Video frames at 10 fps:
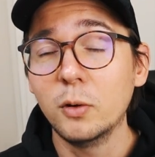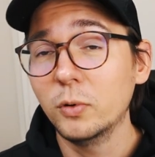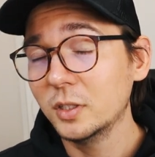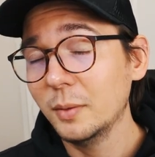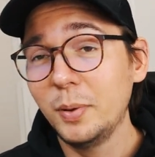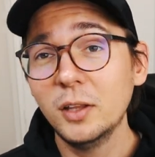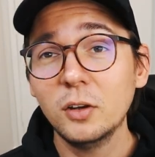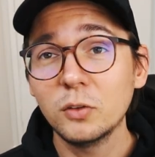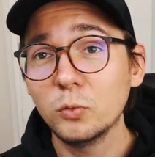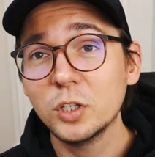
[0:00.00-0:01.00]

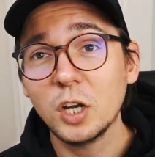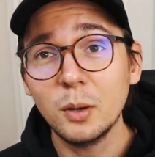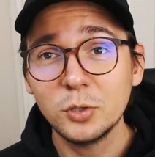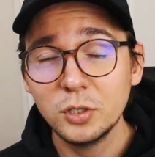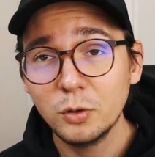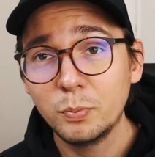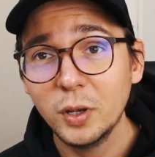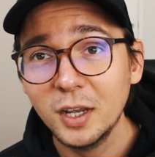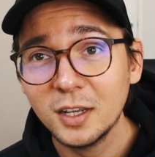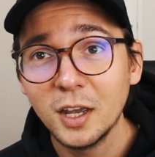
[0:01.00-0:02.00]
Depending on which option you
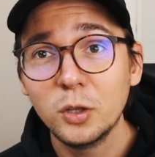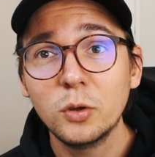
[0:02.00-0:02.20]
pick,